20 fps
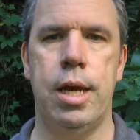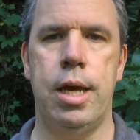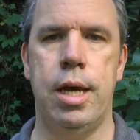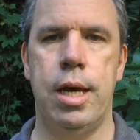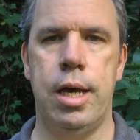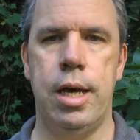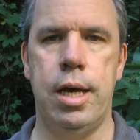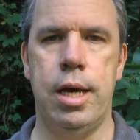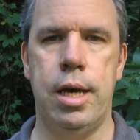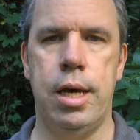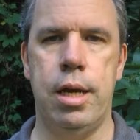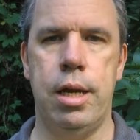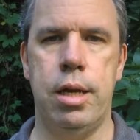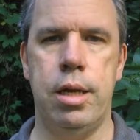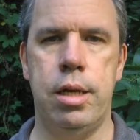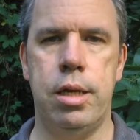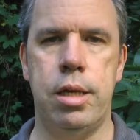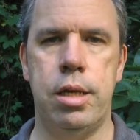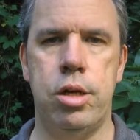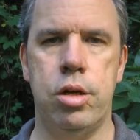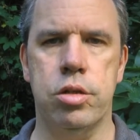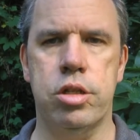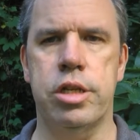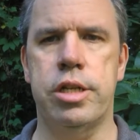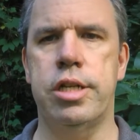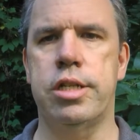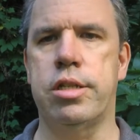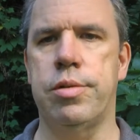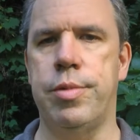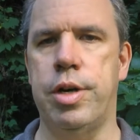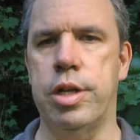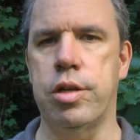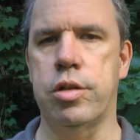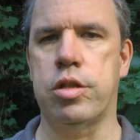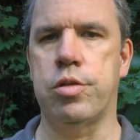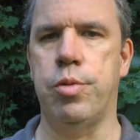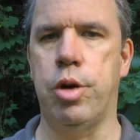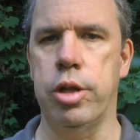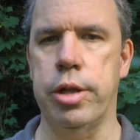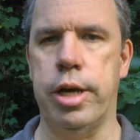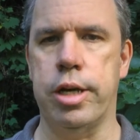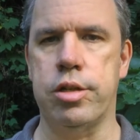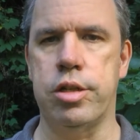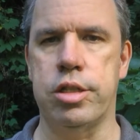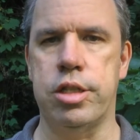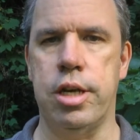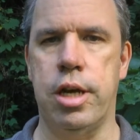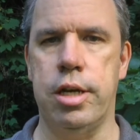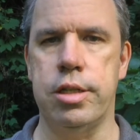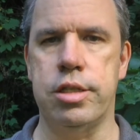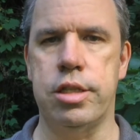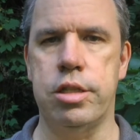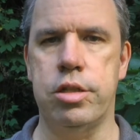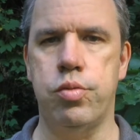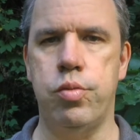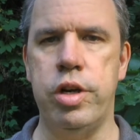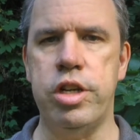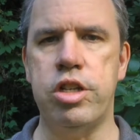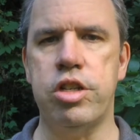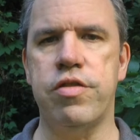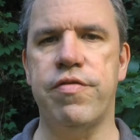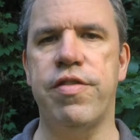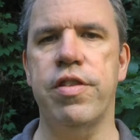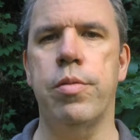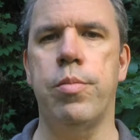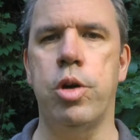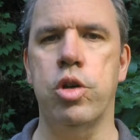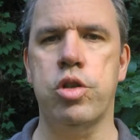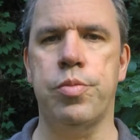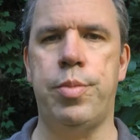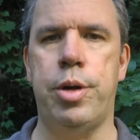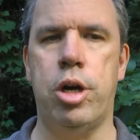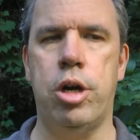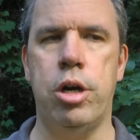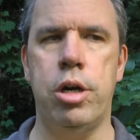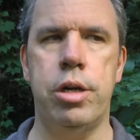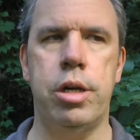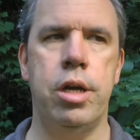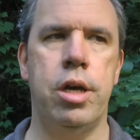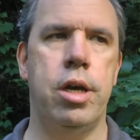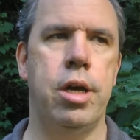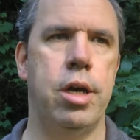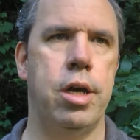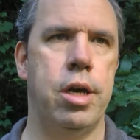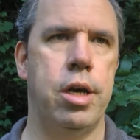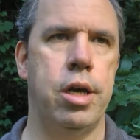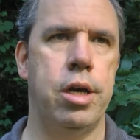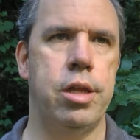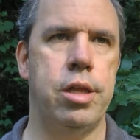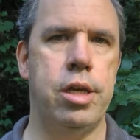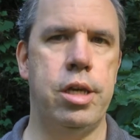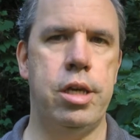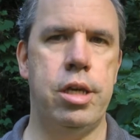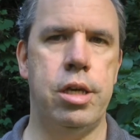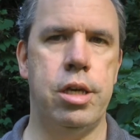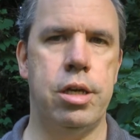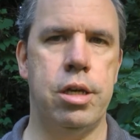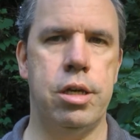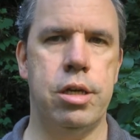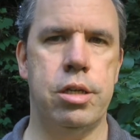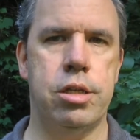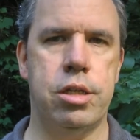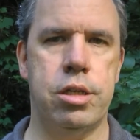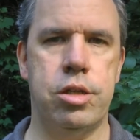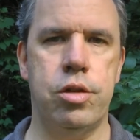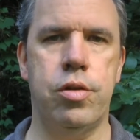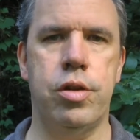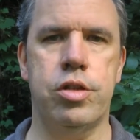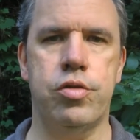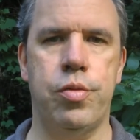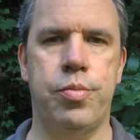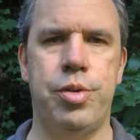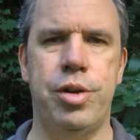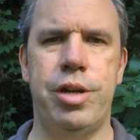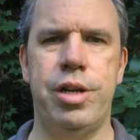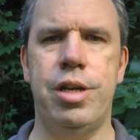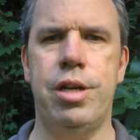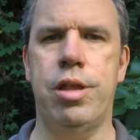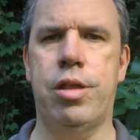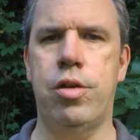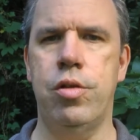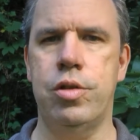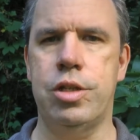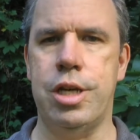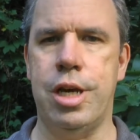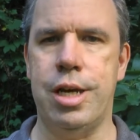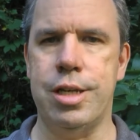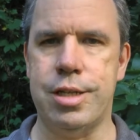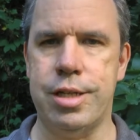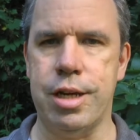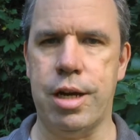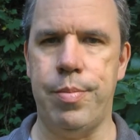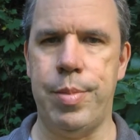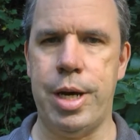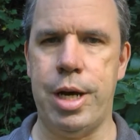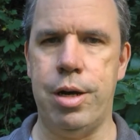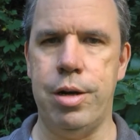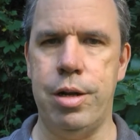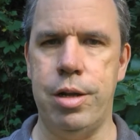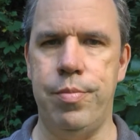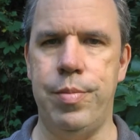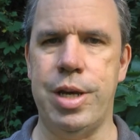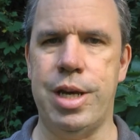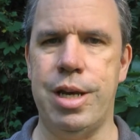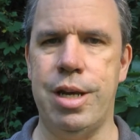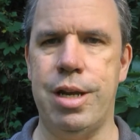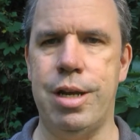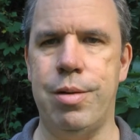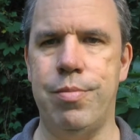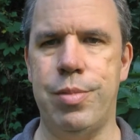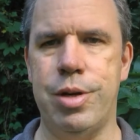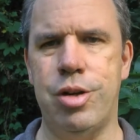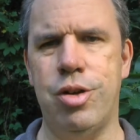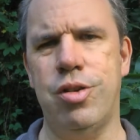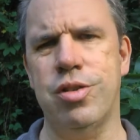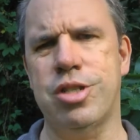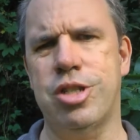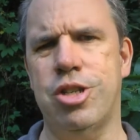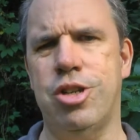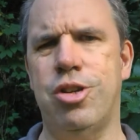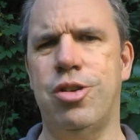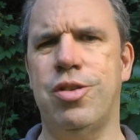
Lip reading: And he also did some other small exercises, which for the most part, the students were pretty enthusiastic about in the beginning, but also